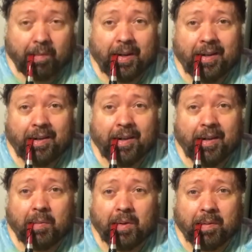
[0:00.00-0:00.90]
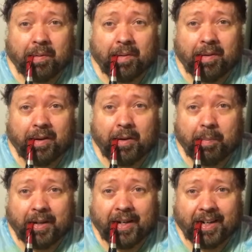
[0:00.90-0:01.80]
when the tin was first
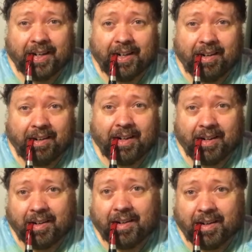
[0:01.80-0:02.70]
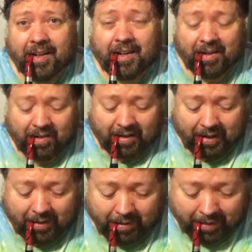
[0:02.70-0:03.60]
opened, I kind of yeah, I said I got a
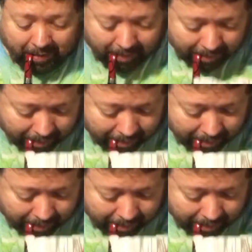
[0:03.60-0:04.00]
chocolatey